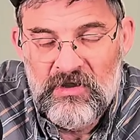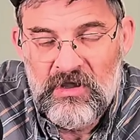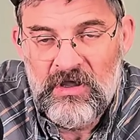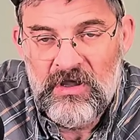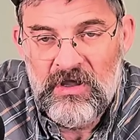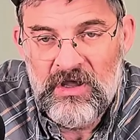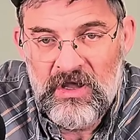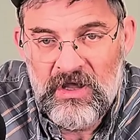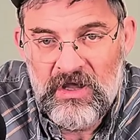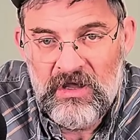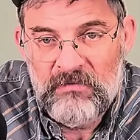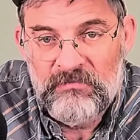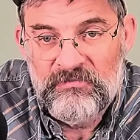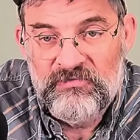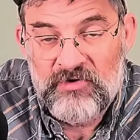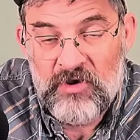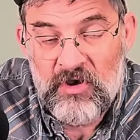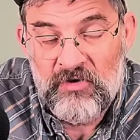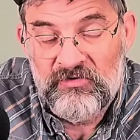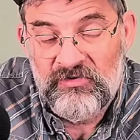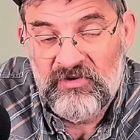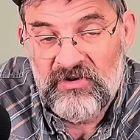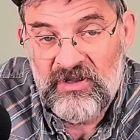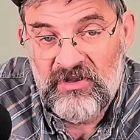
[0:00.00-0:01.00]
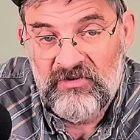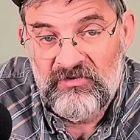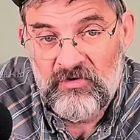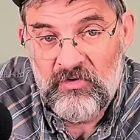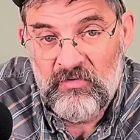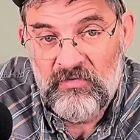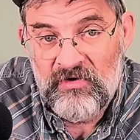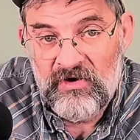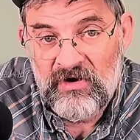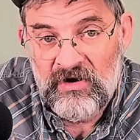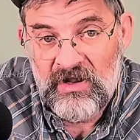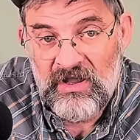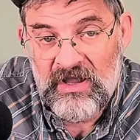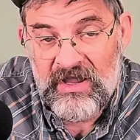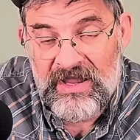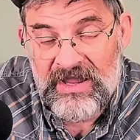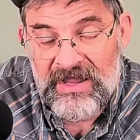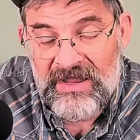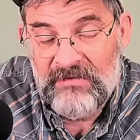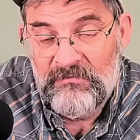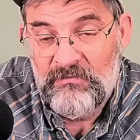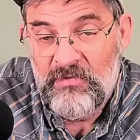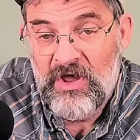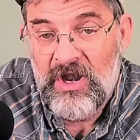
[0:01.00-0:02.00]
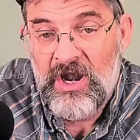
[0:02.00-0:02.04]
because it is on their land,